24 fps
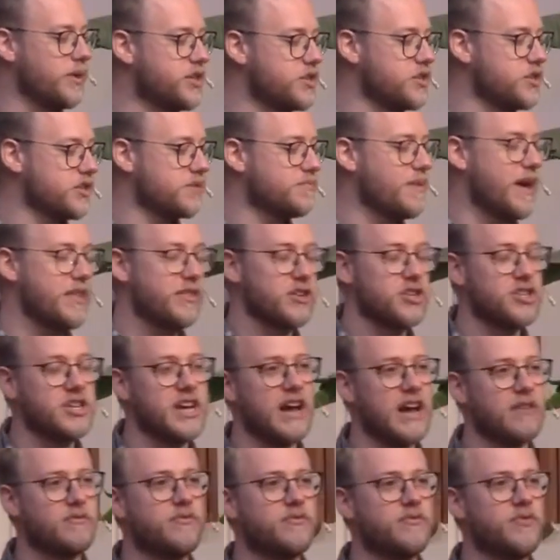just met that she
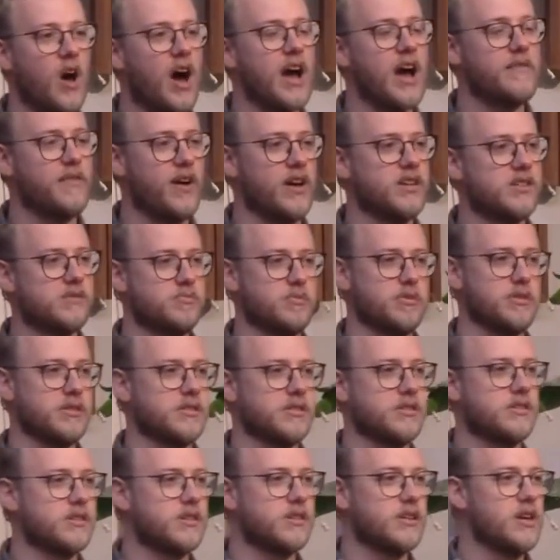had five
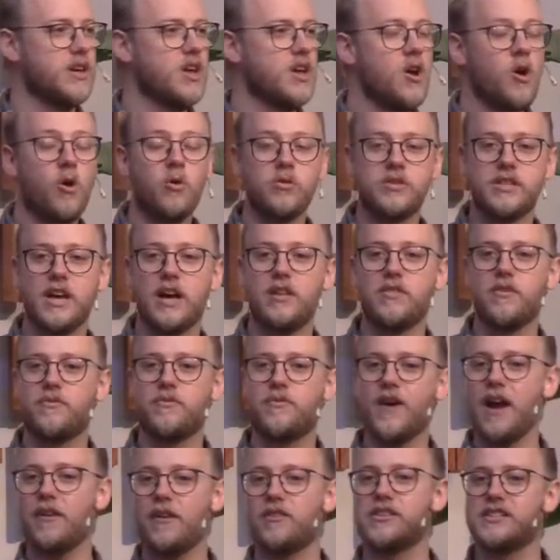husbands? Or tell the
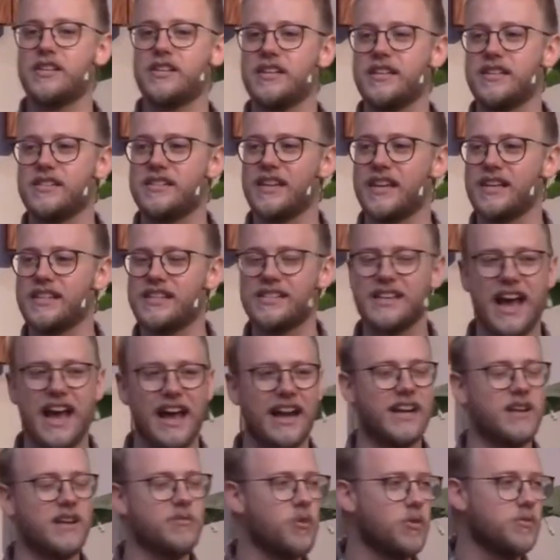Pharisees
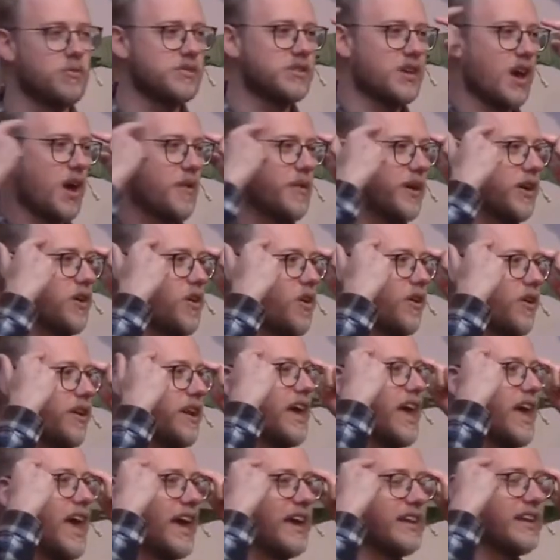exactly what was going on
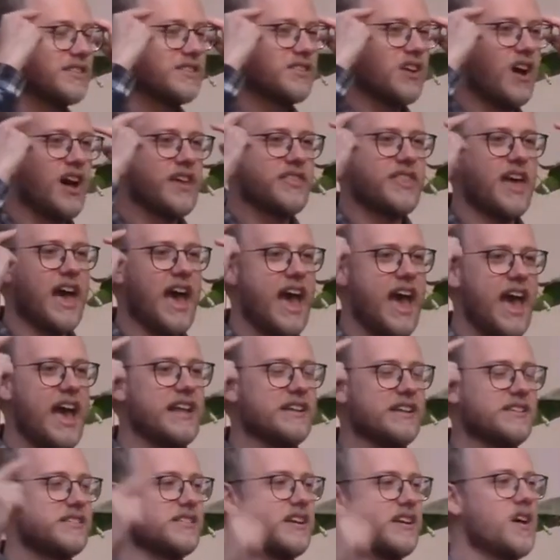inside their
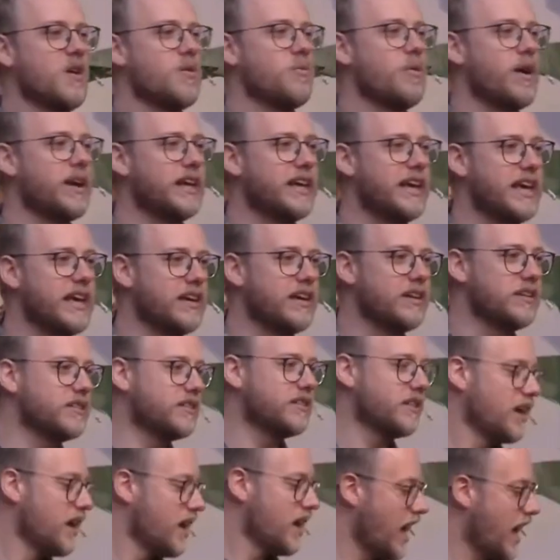heads when he healed
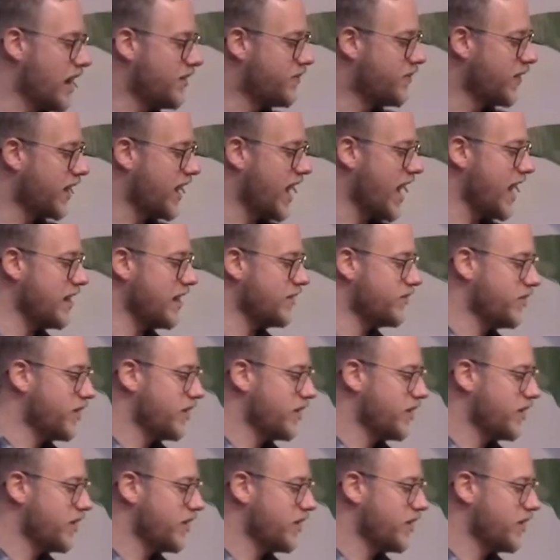and forgave